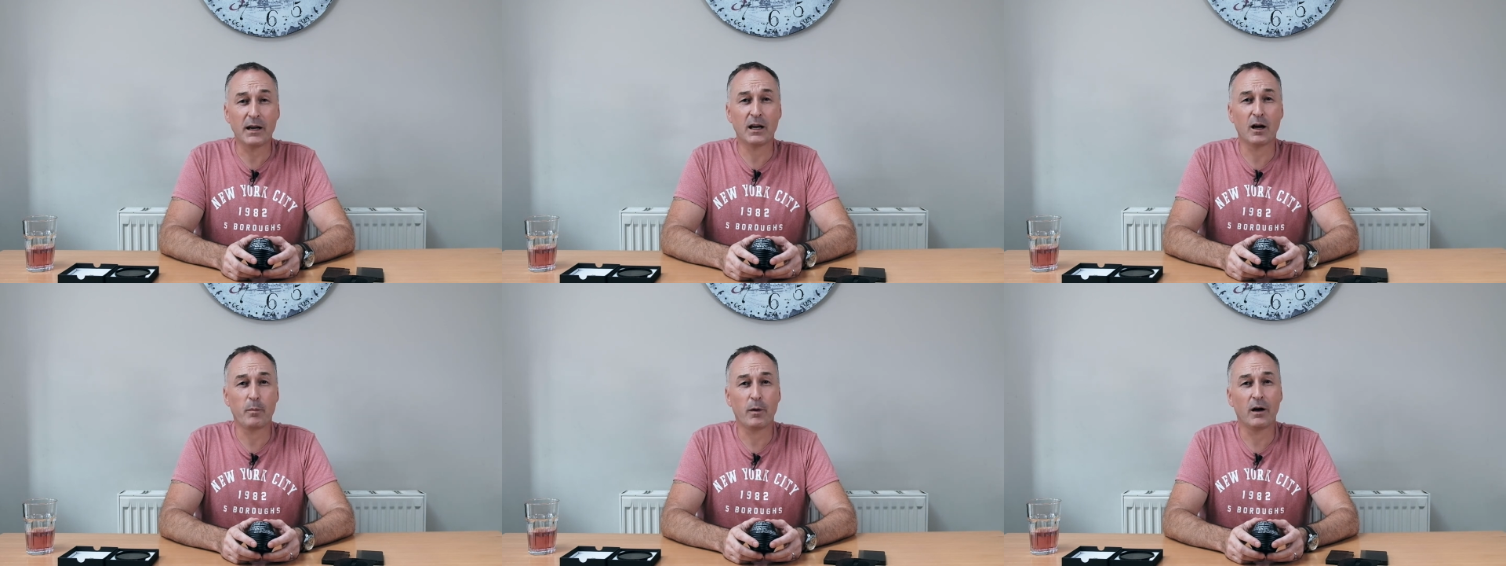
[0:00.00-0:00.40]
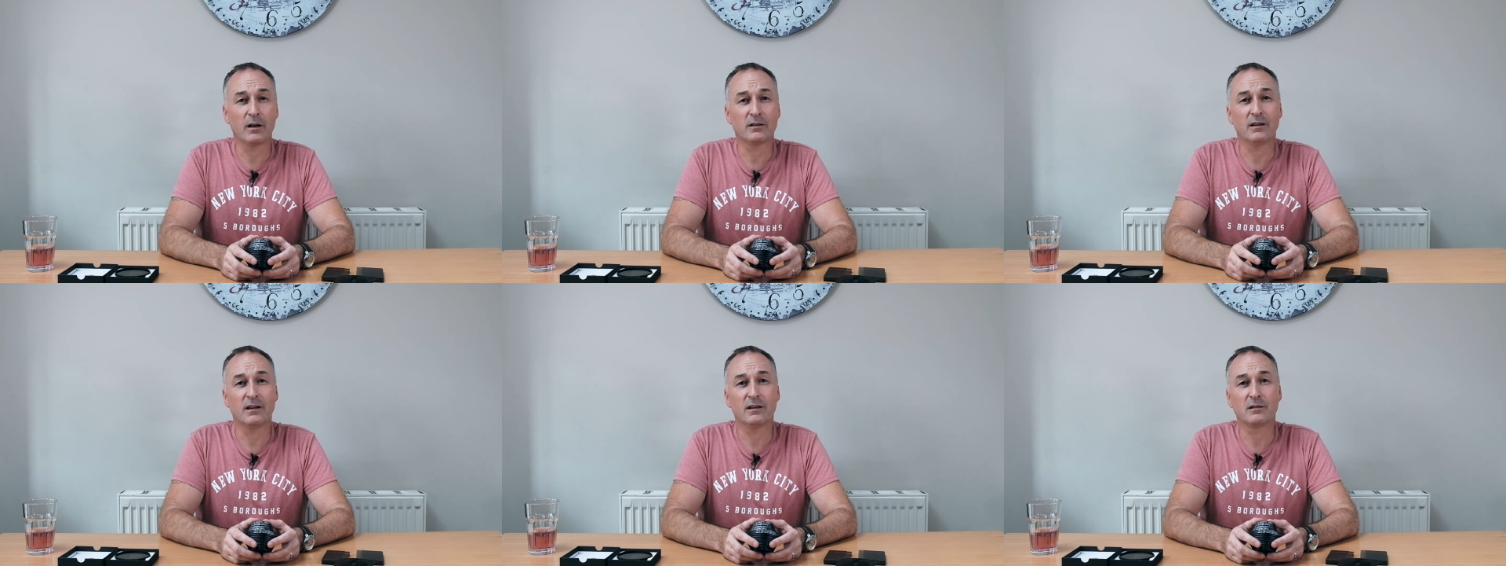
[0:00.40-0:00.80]
makeup
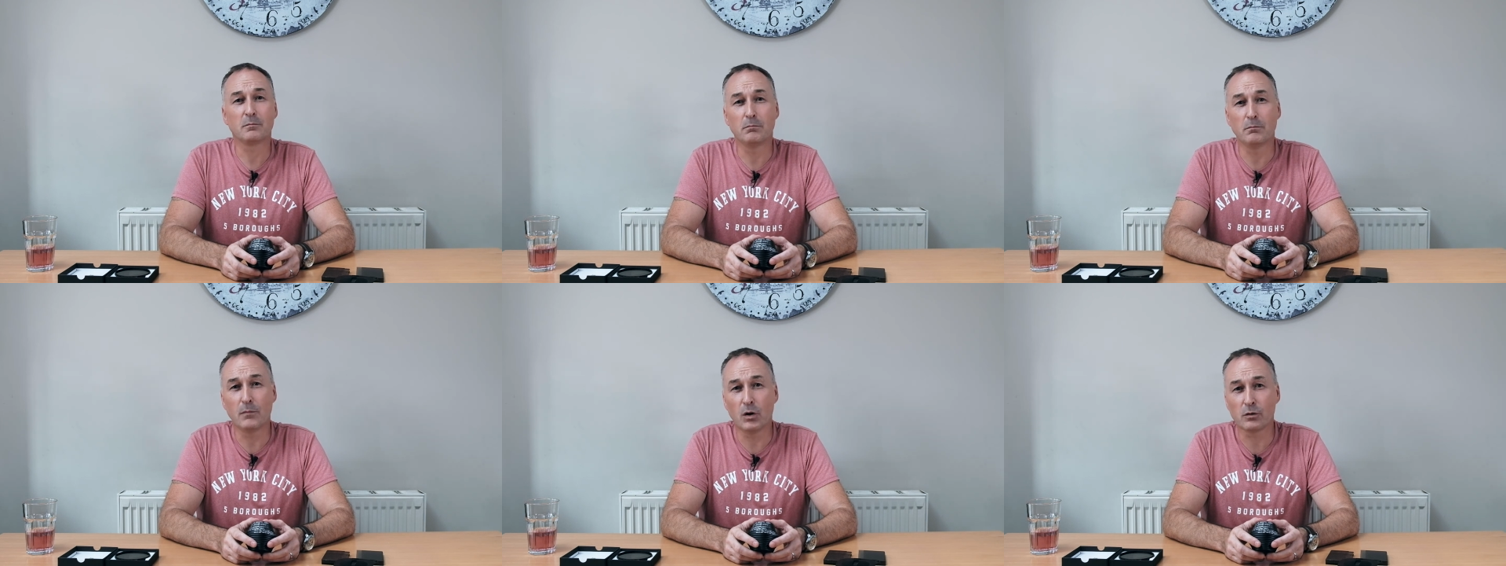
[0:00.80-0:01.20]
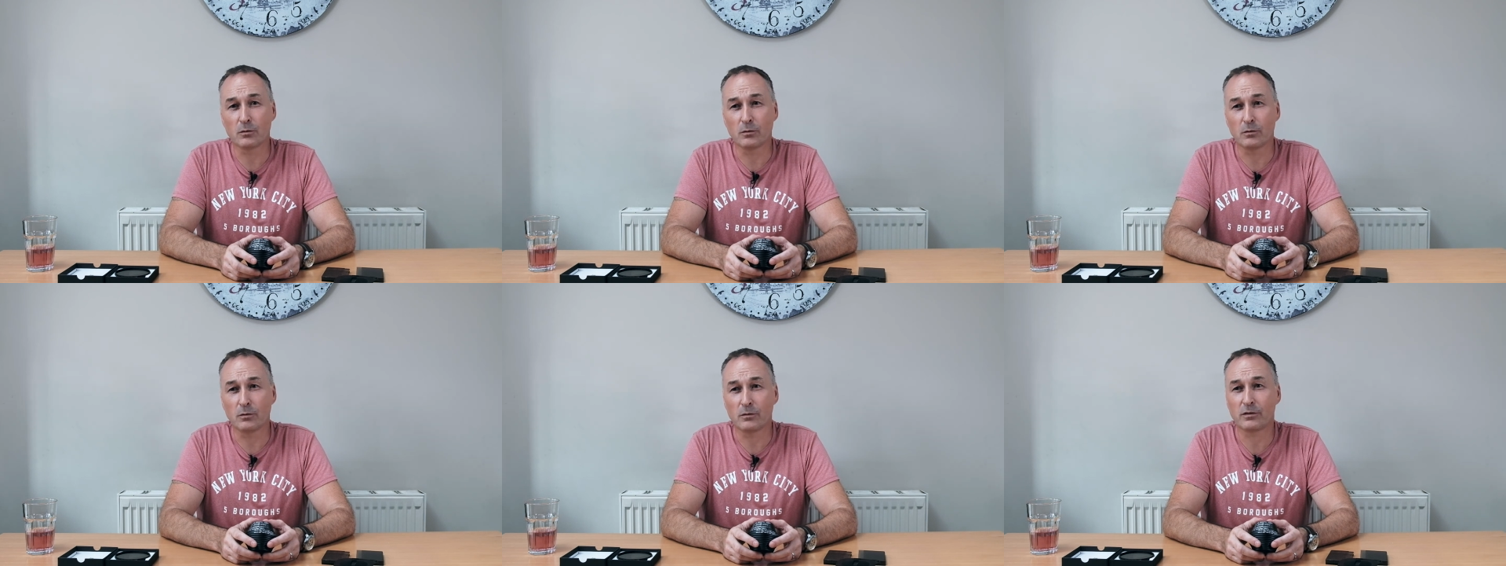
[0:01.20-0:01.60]
artists,
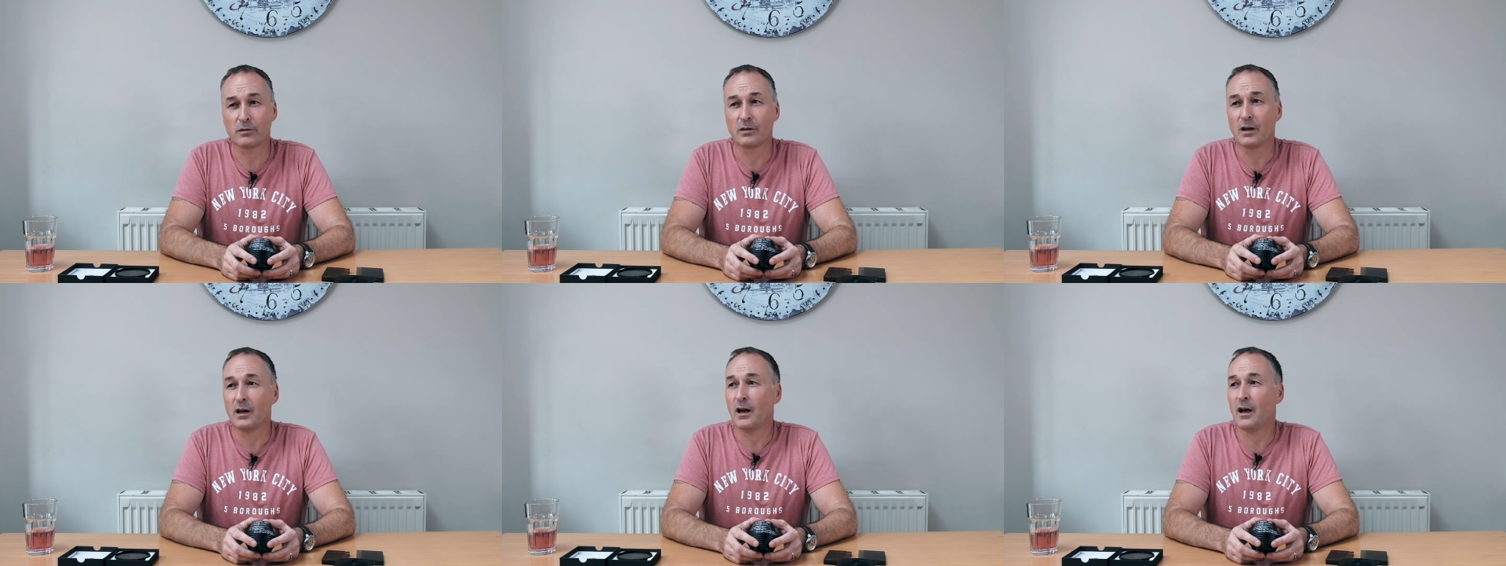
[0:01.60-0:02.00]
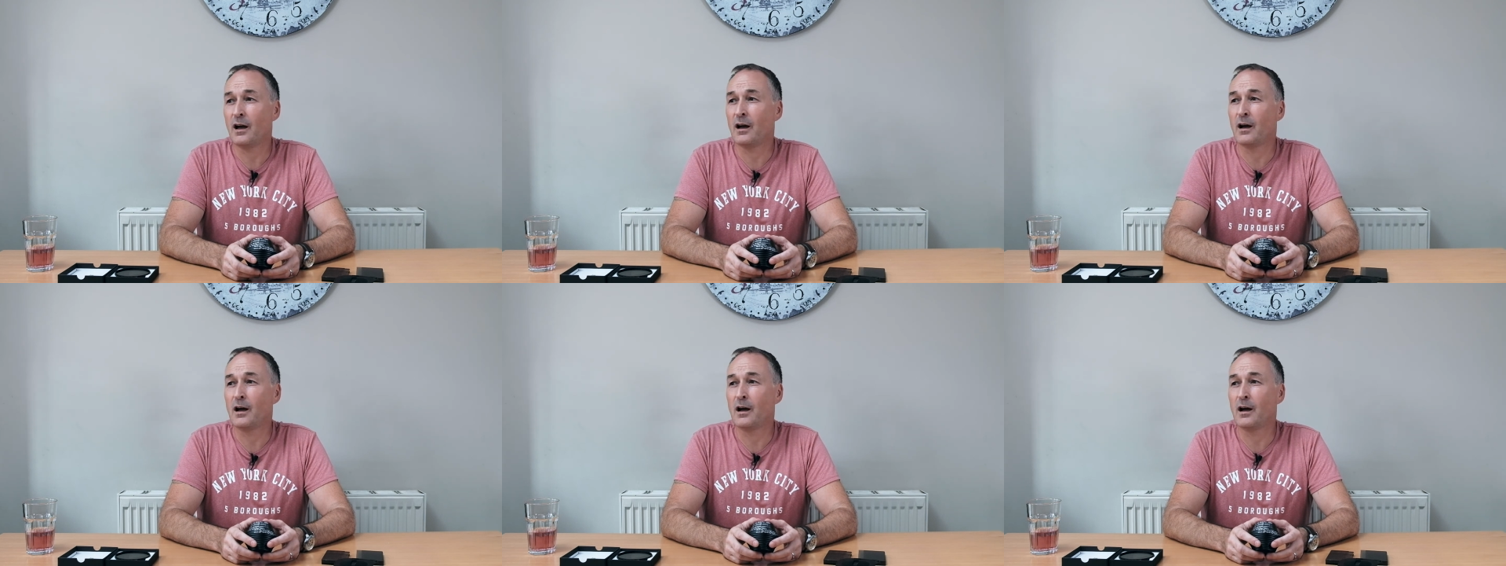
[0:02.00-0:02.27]
models,